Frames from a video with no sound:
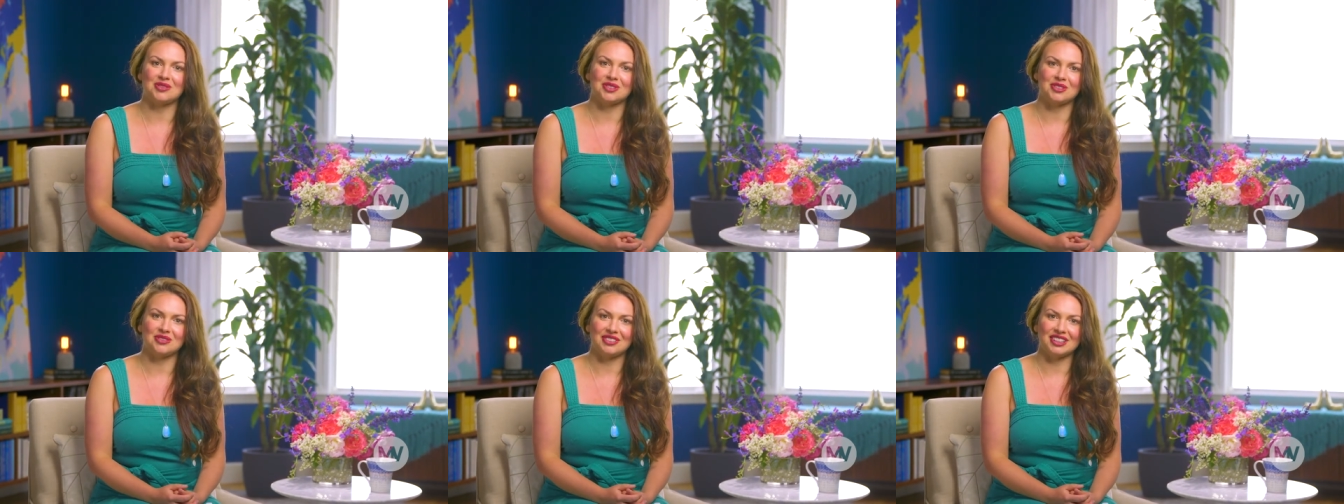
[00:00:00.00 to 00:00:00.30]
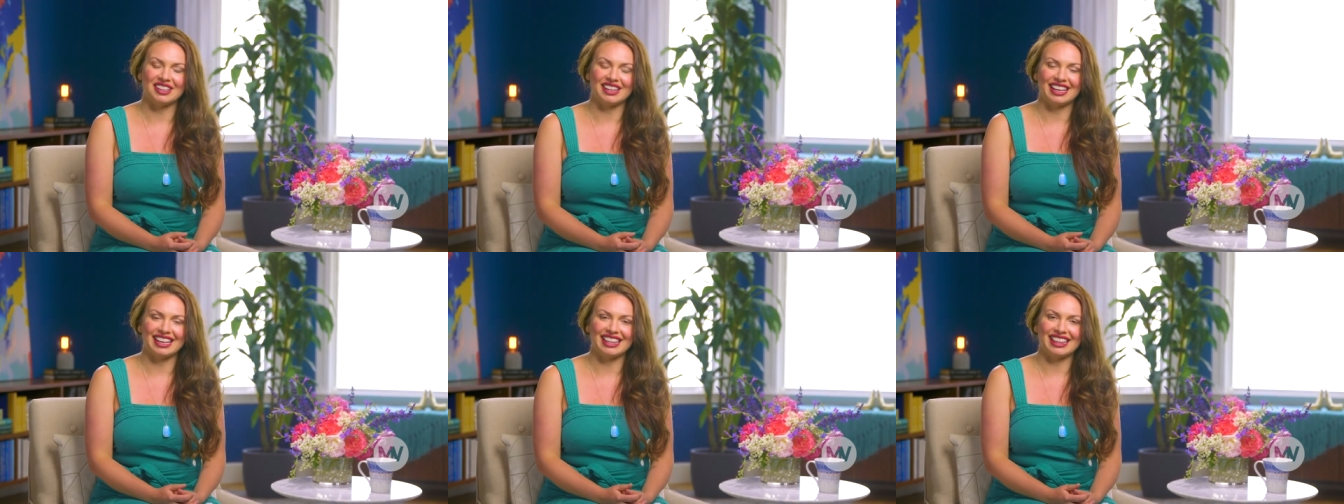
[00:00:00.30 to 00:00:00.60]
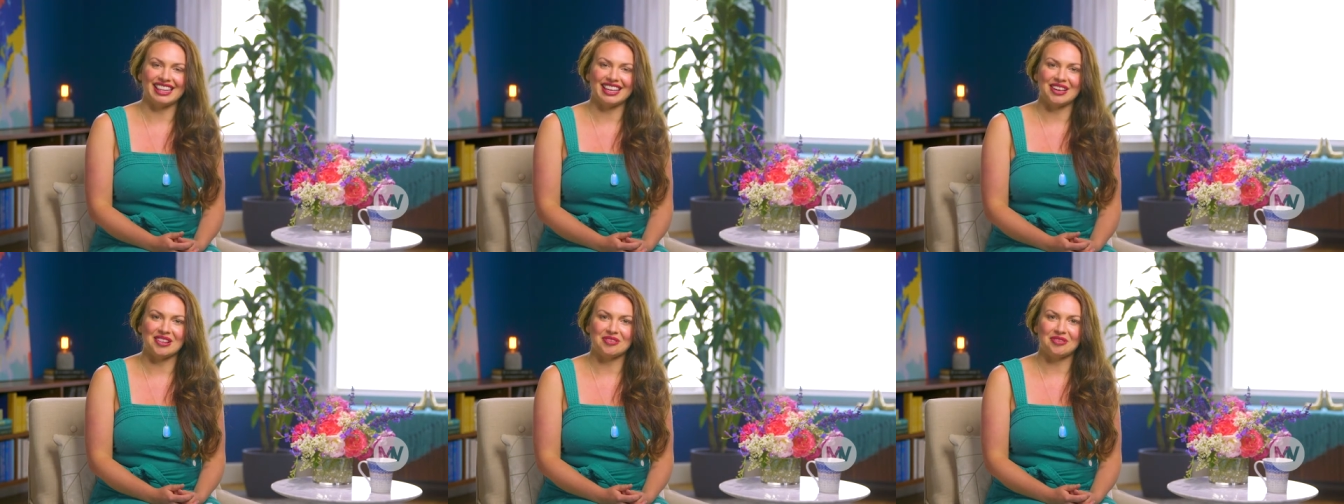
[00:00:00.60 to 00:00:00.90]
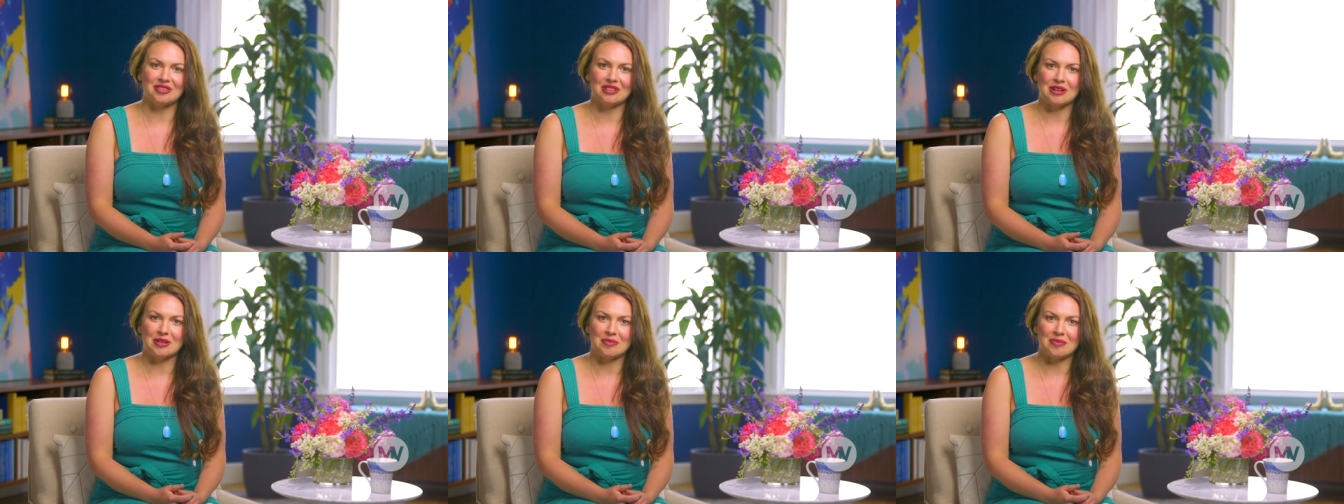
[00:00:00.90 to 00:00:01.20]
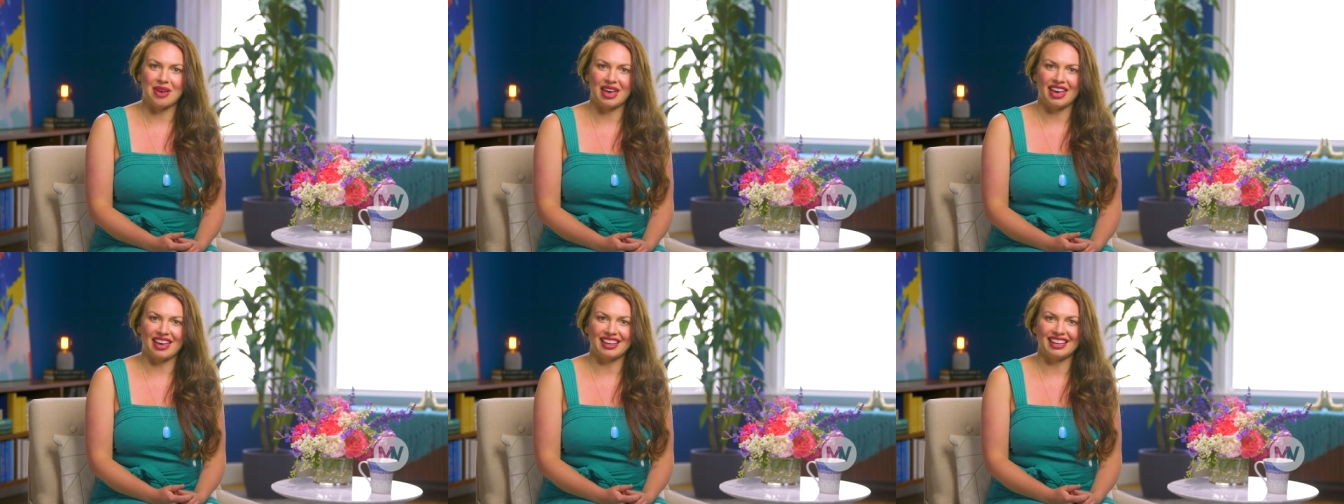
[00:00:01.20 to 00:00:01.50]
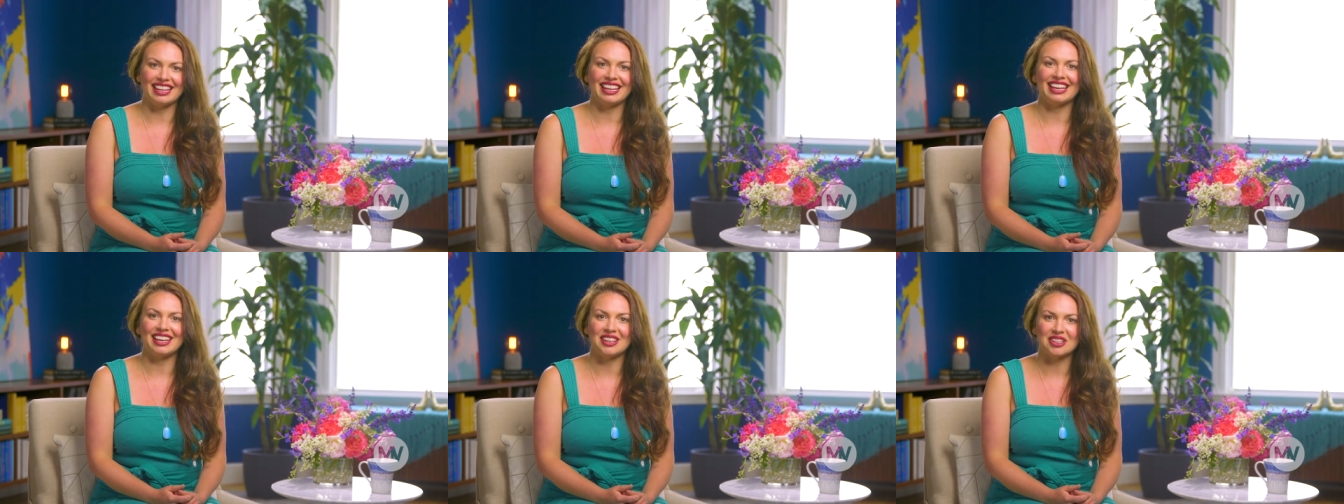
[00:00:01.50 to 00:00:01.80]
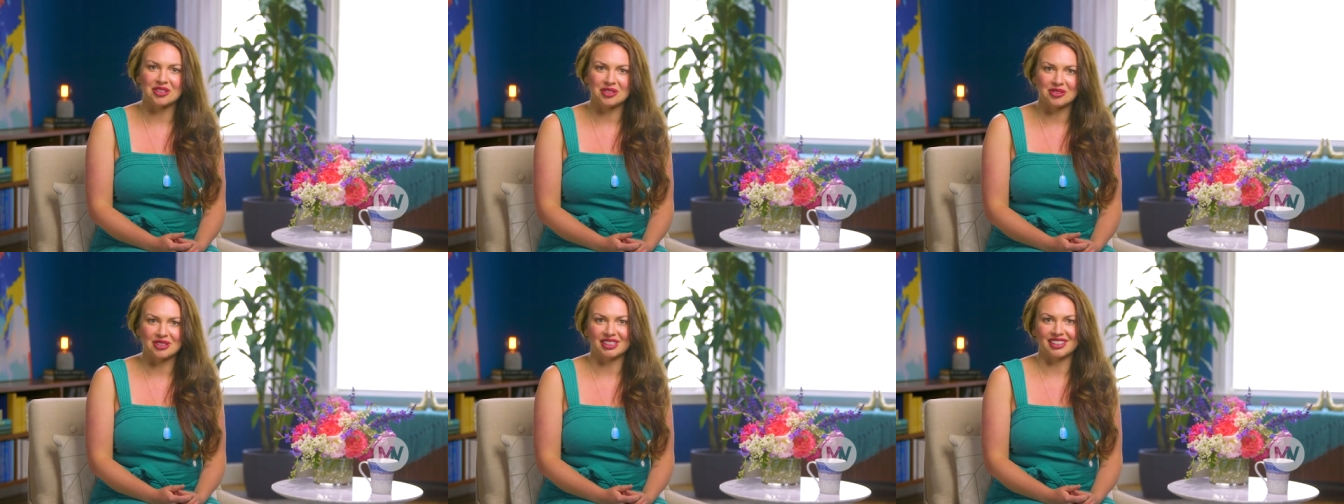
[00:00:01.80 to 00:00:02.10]
fulfilling thing for a man
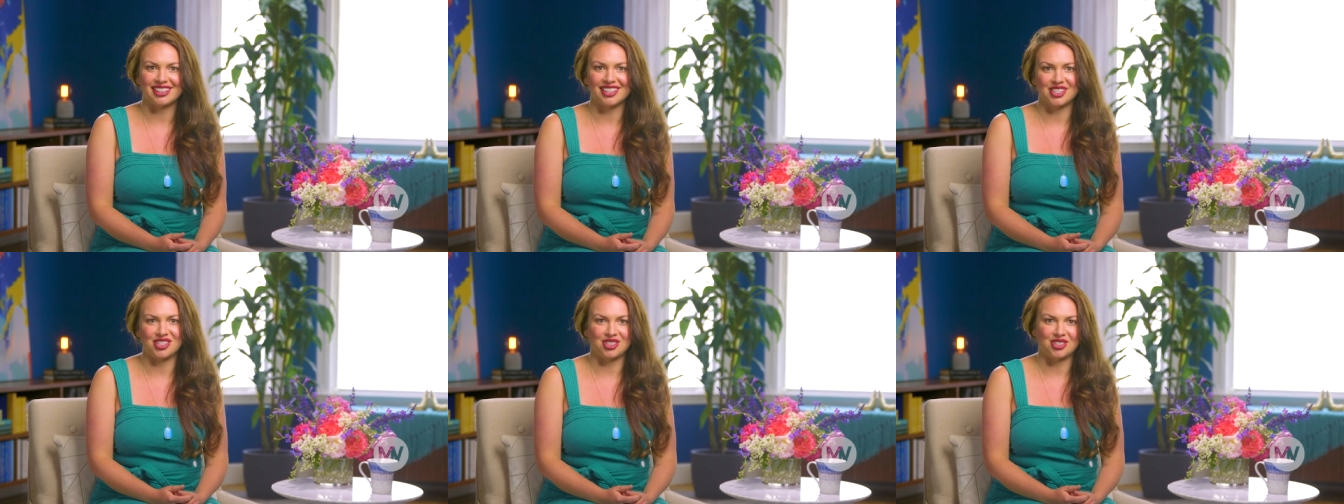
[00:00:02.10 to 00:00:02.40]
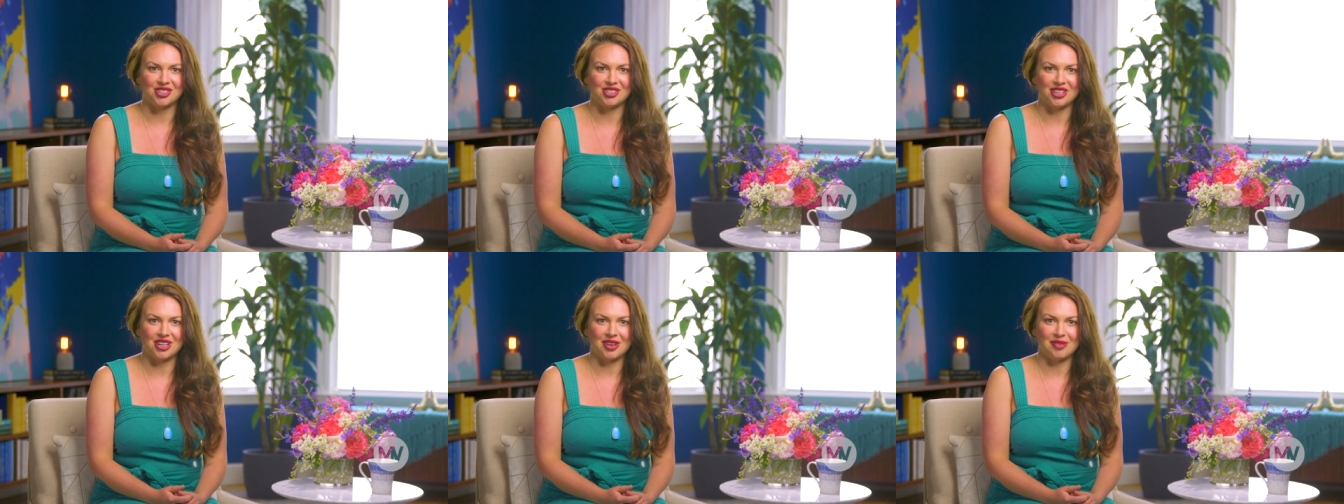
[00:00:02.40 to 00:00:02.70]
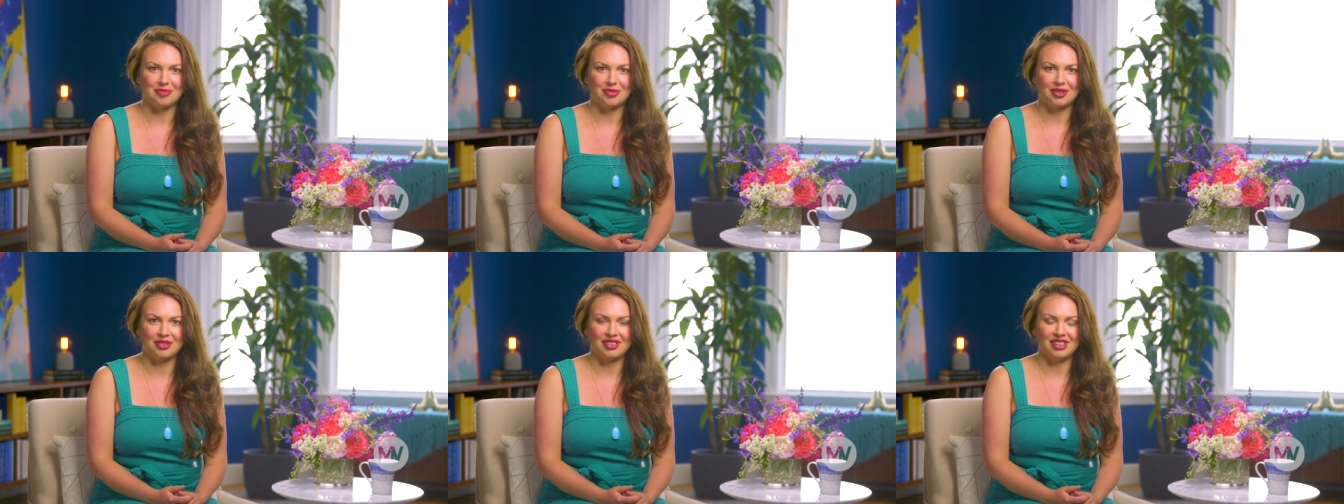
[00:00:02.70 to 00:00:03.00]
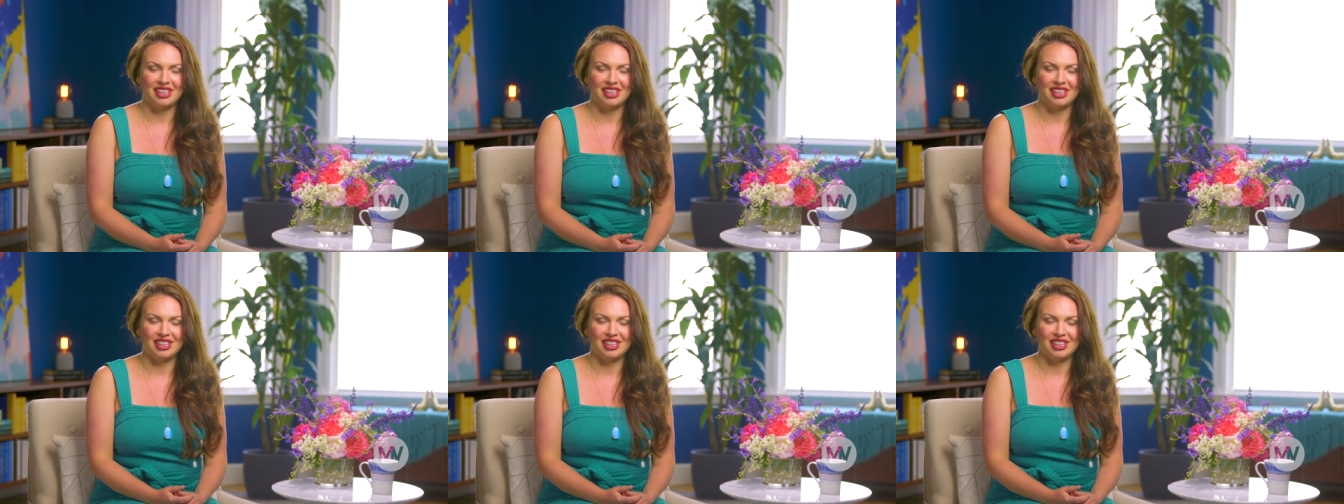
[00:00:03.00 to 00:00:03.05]
in a relationship.